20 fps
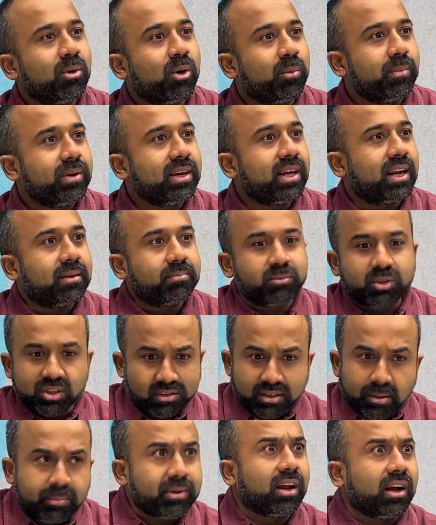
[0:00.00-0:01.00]
Bombay and
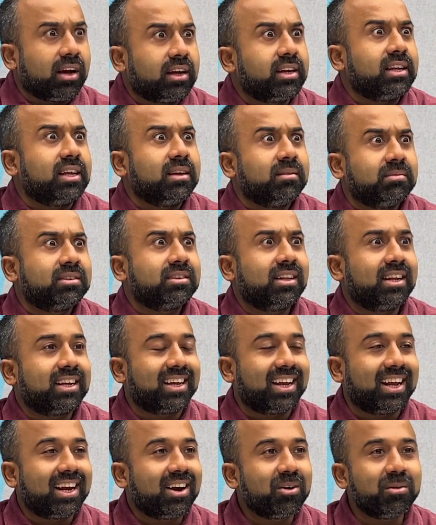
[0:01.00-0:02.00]
I'm in a hurry. It's like,
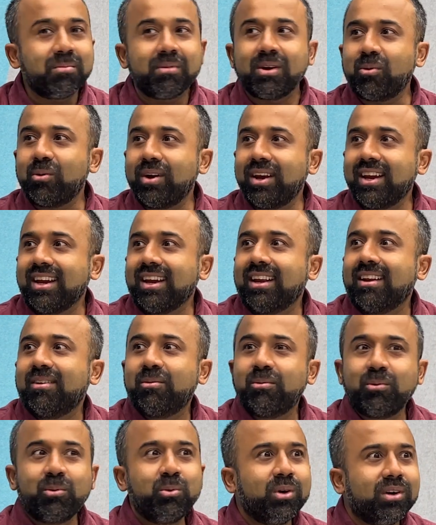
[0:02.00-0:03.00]
get out of my way.
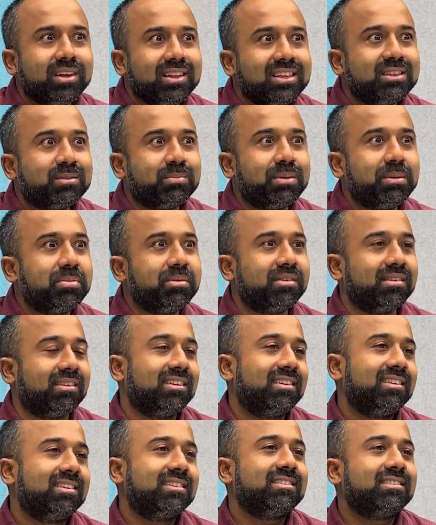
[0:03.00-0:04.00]
Who are these people
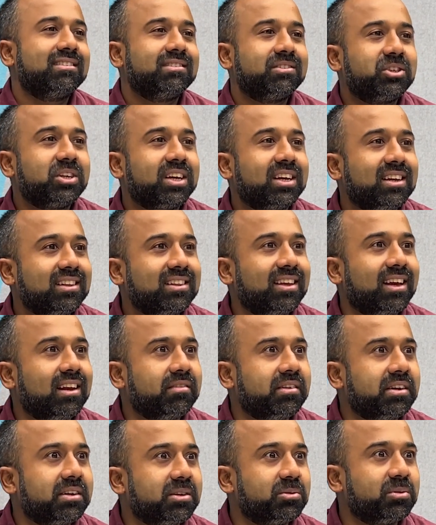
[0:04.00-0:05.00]
sharing the
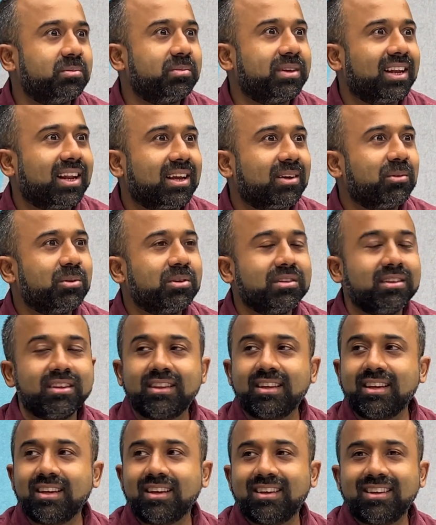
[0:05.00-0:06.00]
elevator with me? Like, what do they
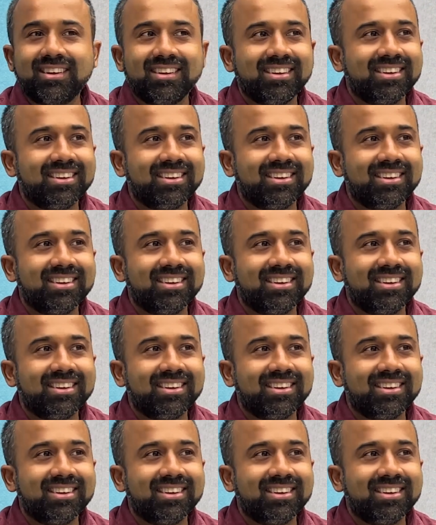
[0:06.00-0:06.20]
think?